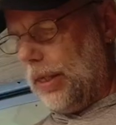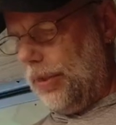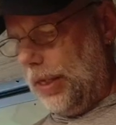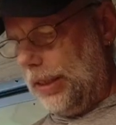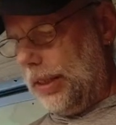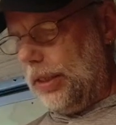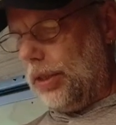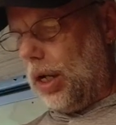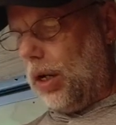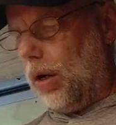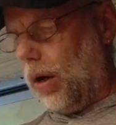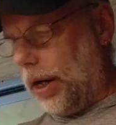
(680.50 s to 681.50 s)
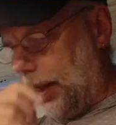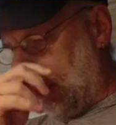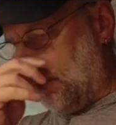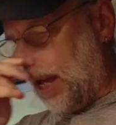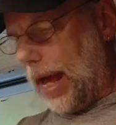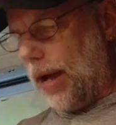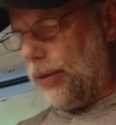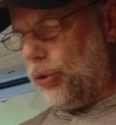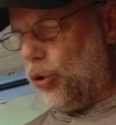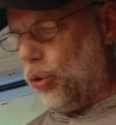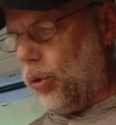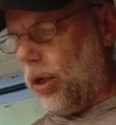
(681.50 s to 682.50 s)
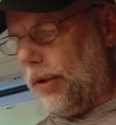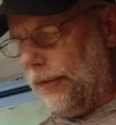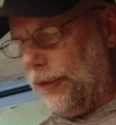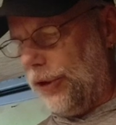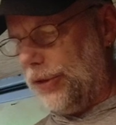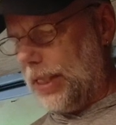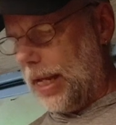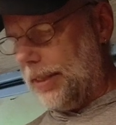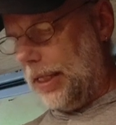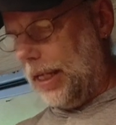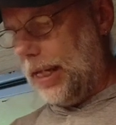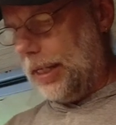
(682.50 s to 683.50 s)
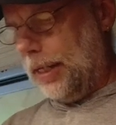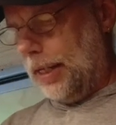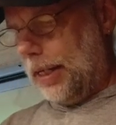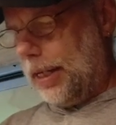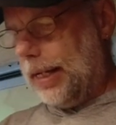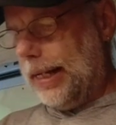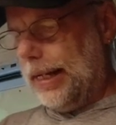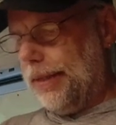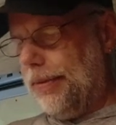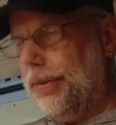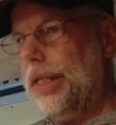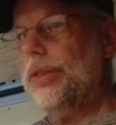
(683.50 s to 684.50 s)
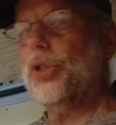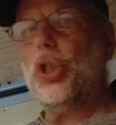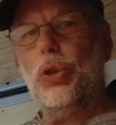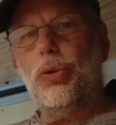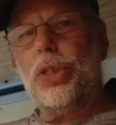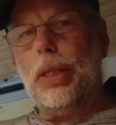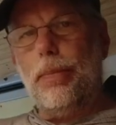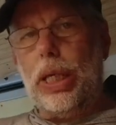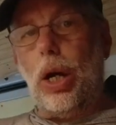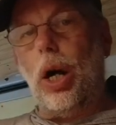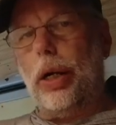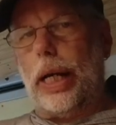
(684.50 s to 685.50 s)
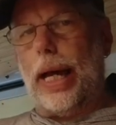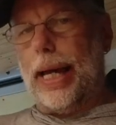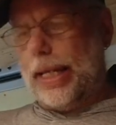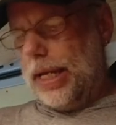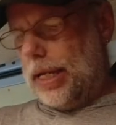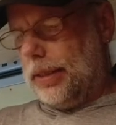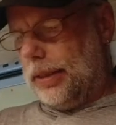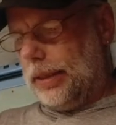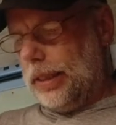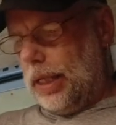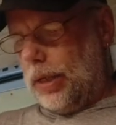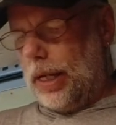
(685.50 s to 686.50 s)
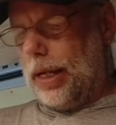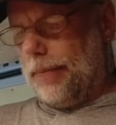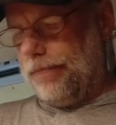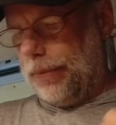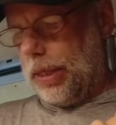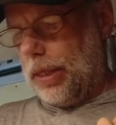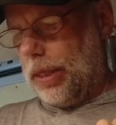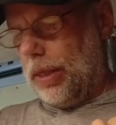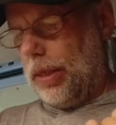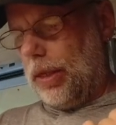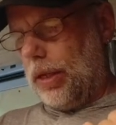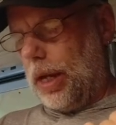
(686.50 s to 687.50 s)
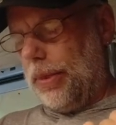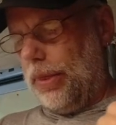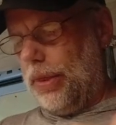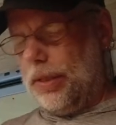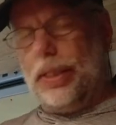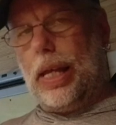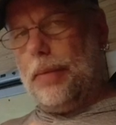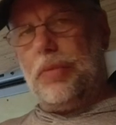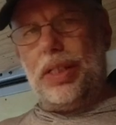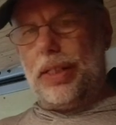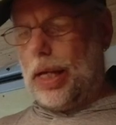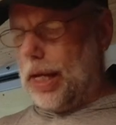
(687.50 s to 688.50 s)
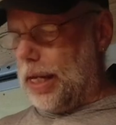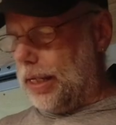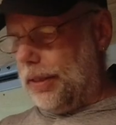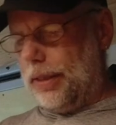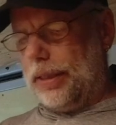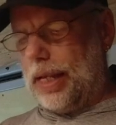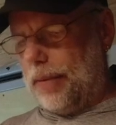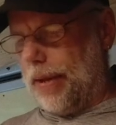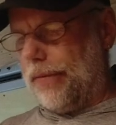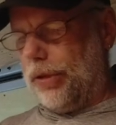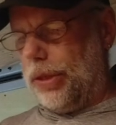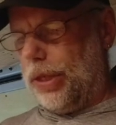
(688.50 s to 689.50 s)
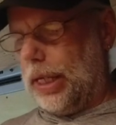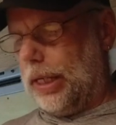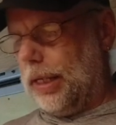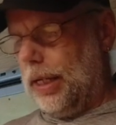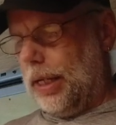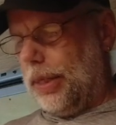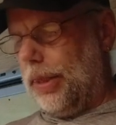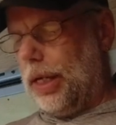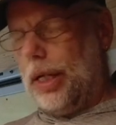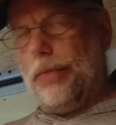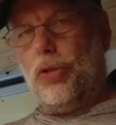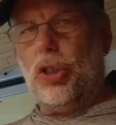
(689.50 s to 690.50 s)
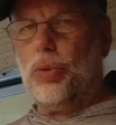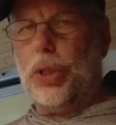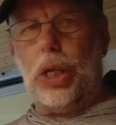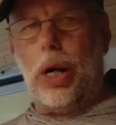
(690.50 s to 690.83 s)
this is a Heart Outdoor first aid kit. These used to be REI kits. The same design, the same everything, just with the